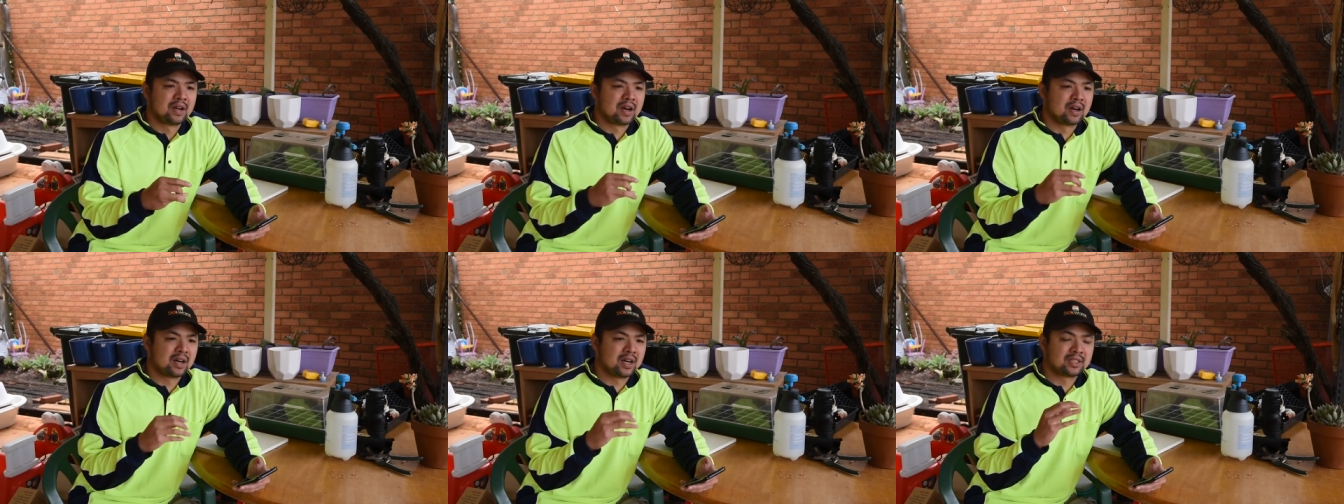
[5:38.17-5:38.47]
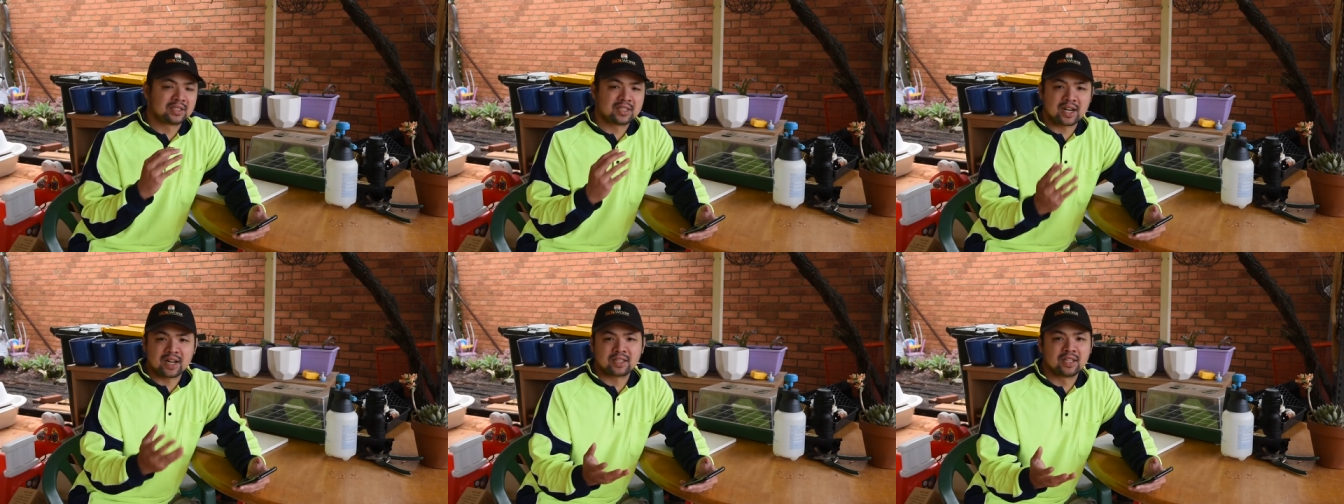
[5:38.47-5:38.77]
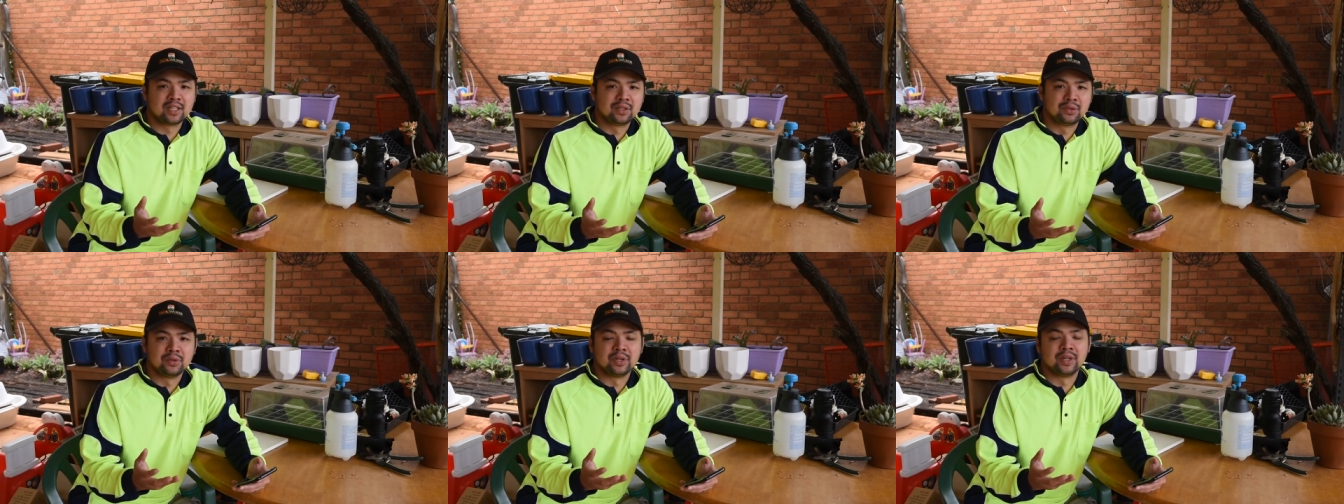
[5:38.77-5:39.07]
are
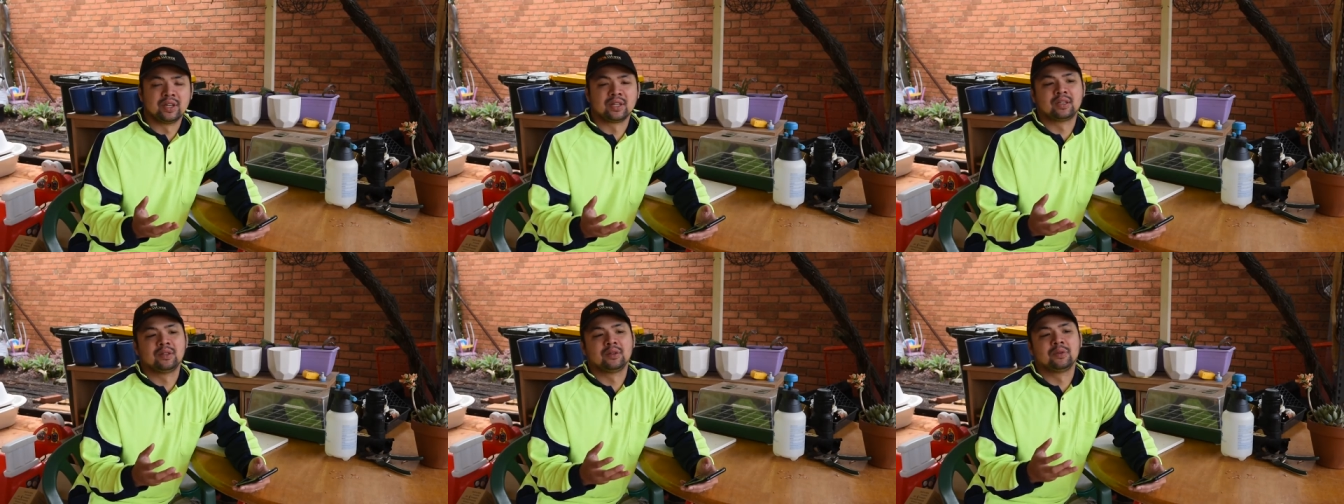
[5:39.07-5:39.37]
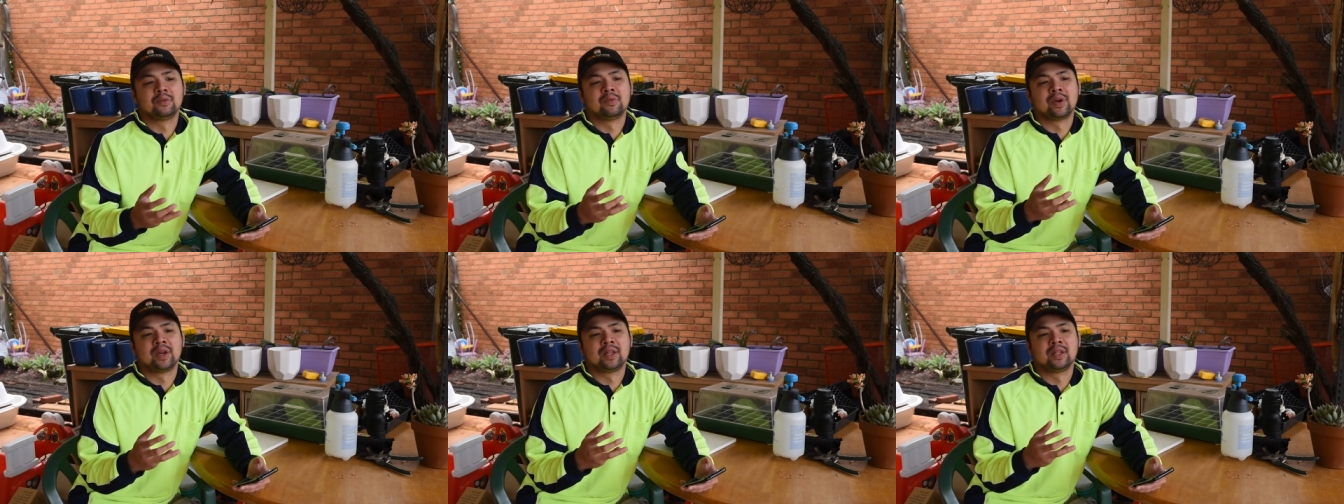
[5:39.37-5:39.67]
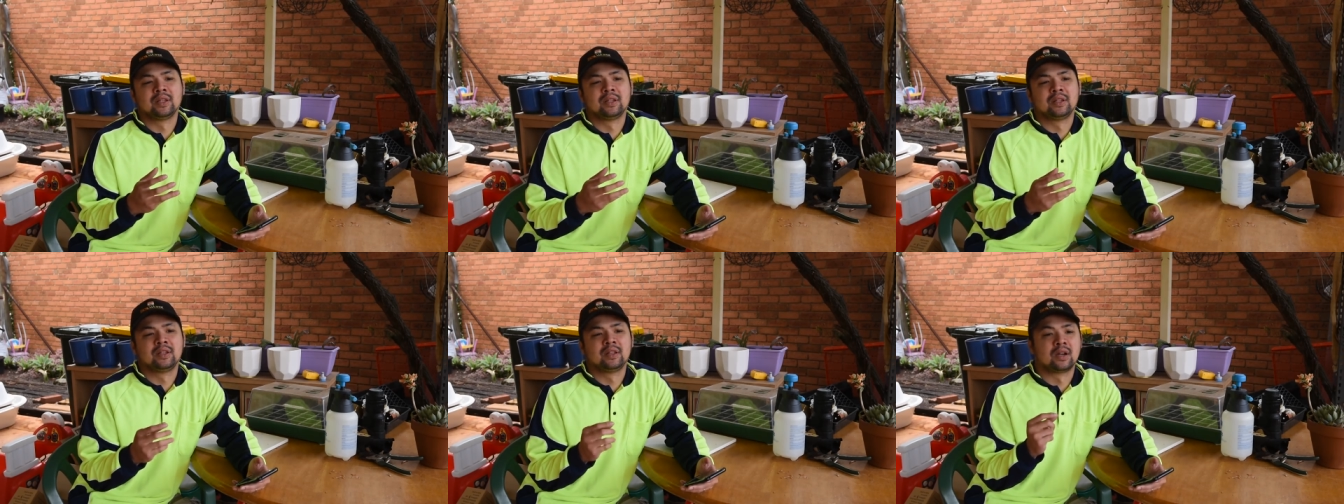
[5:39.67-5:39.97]
attracted to it
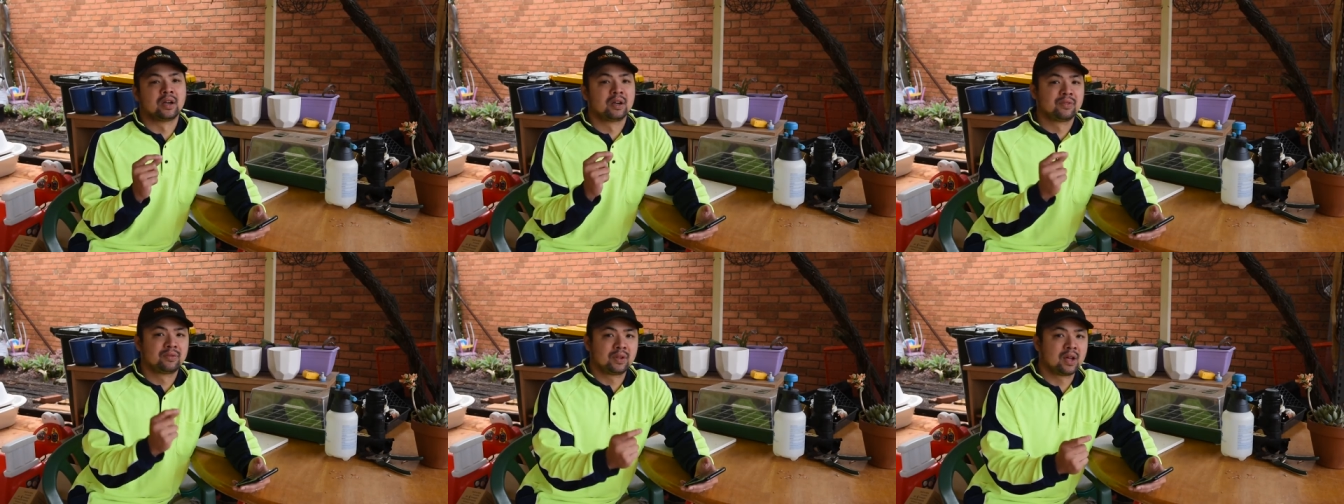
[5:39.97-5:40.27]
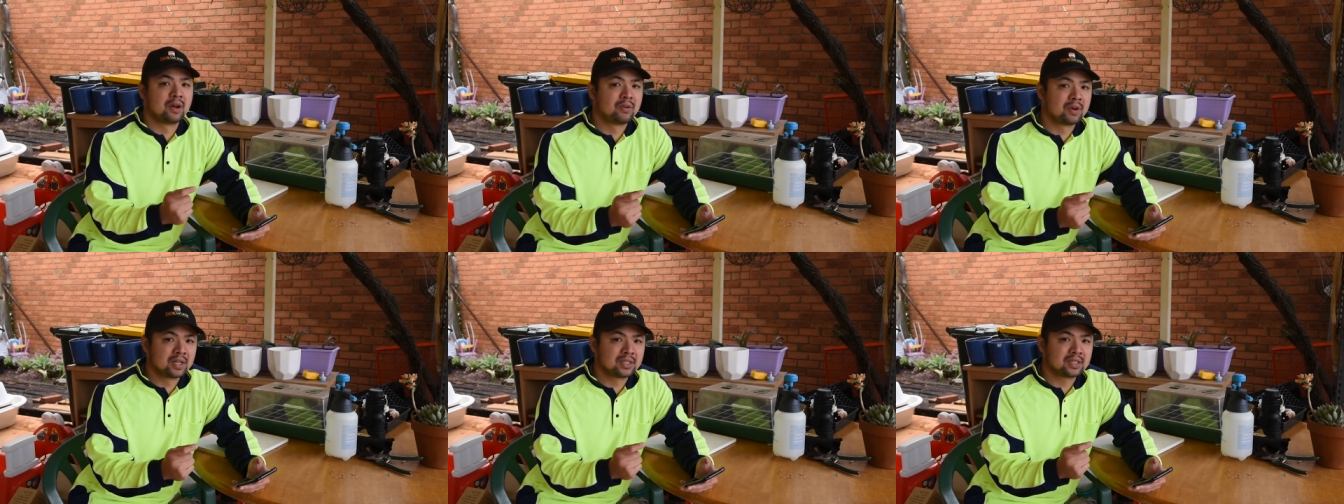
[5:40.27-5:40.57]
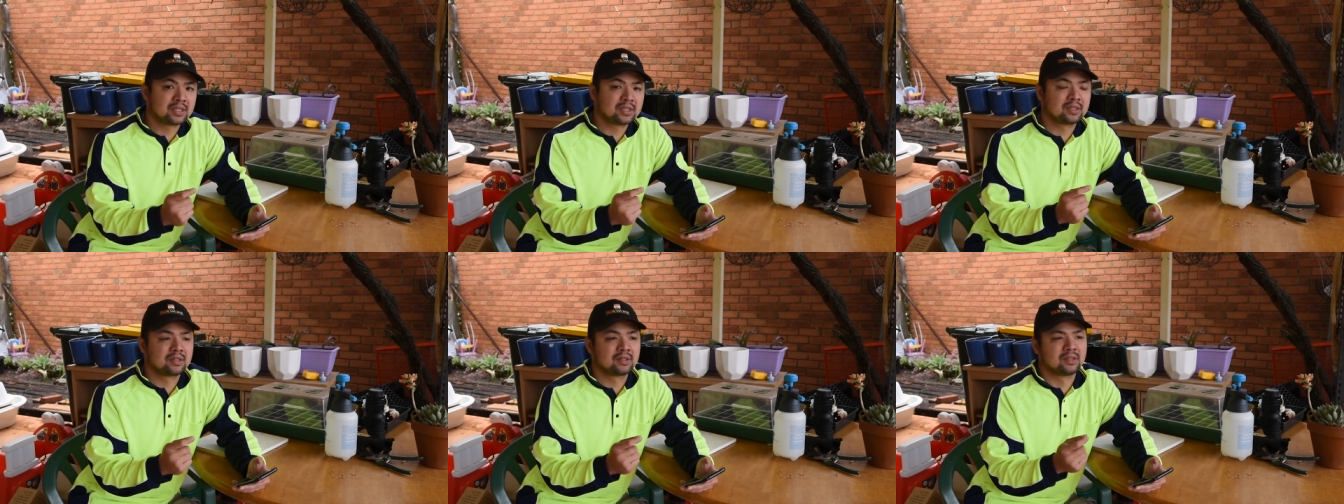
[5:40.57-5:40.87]
when there are
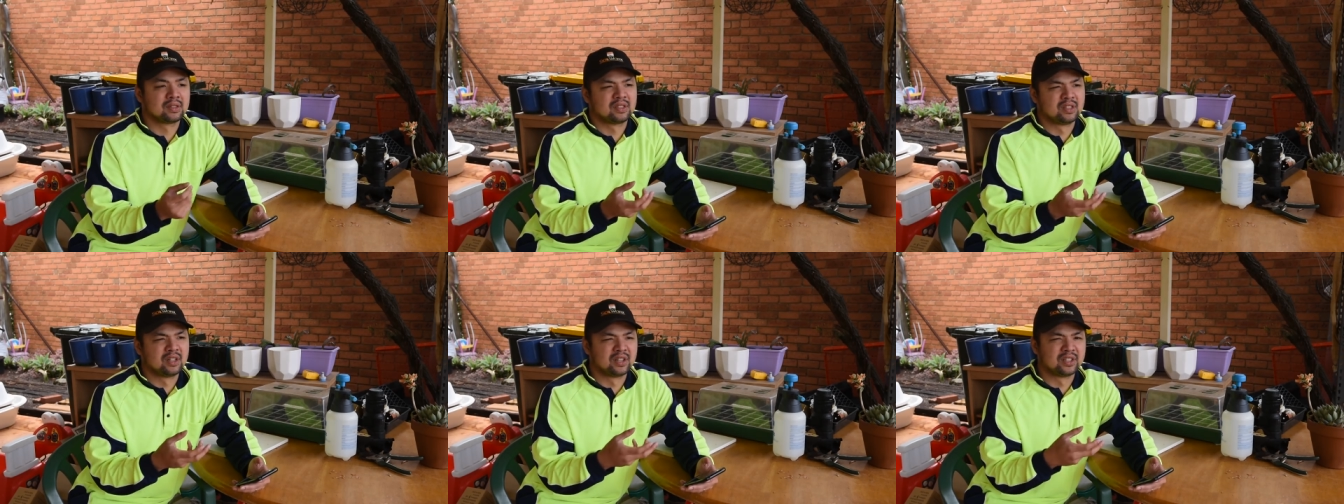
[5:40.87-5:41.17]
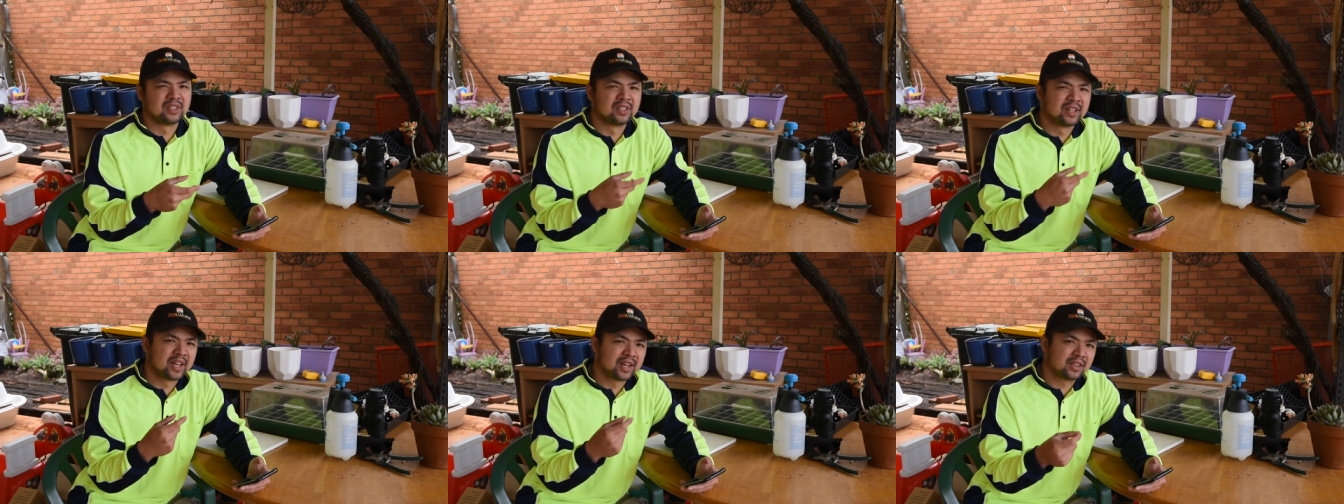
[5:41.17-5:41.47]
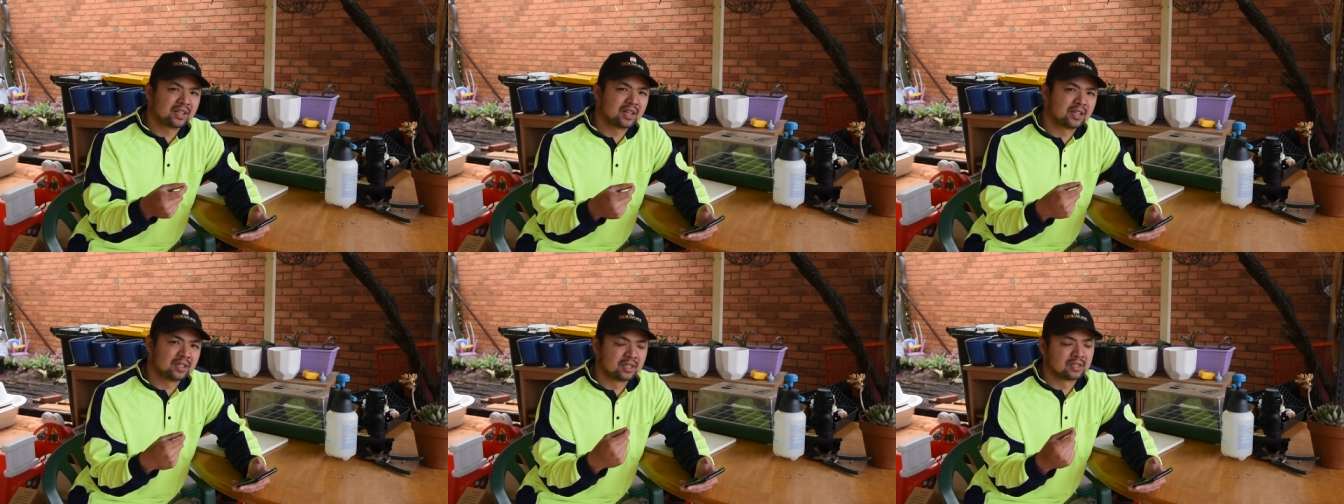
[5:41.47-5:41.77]
flowers because there's
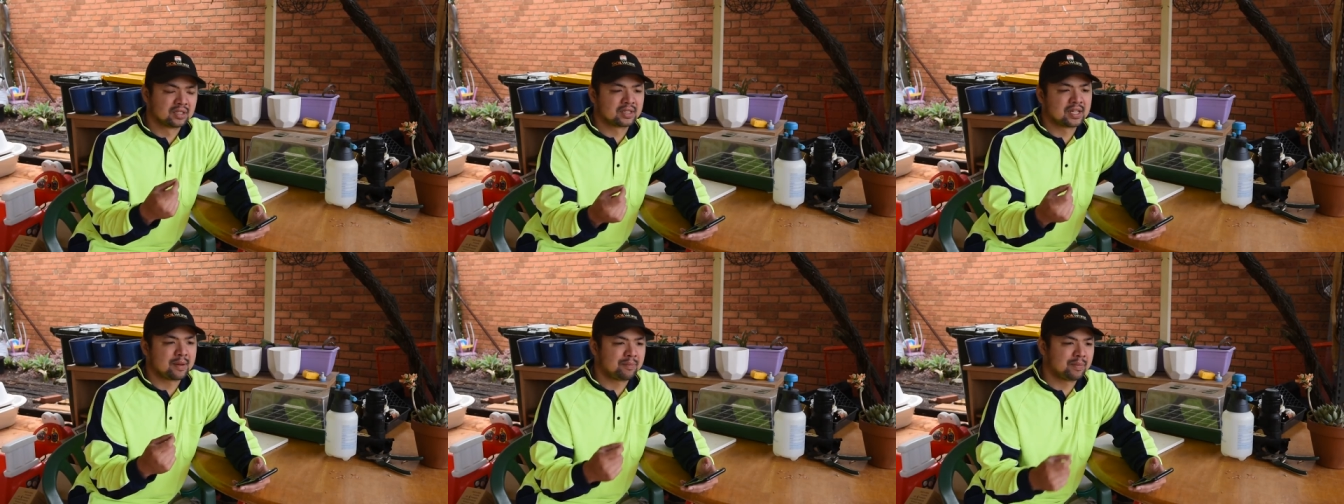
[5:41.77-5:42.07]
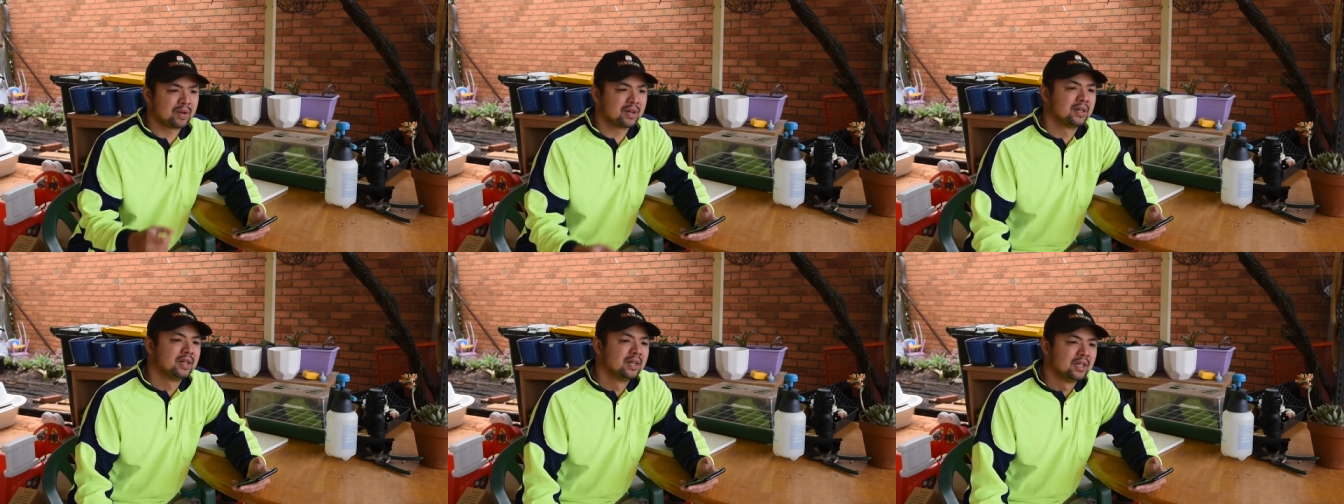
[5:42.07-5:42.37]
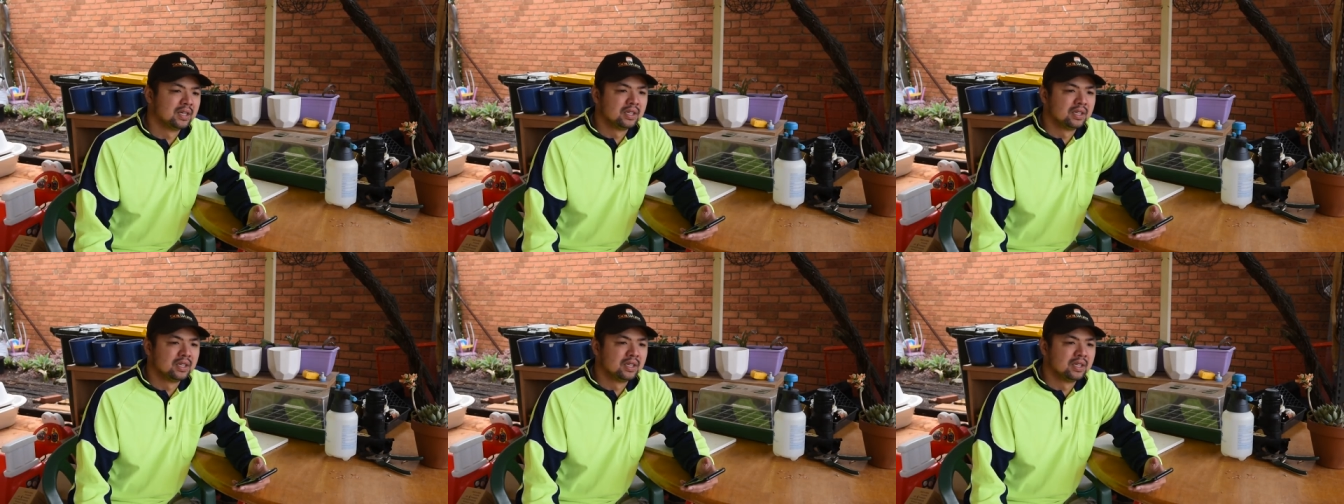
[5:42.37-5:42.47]
nectar, there's sap.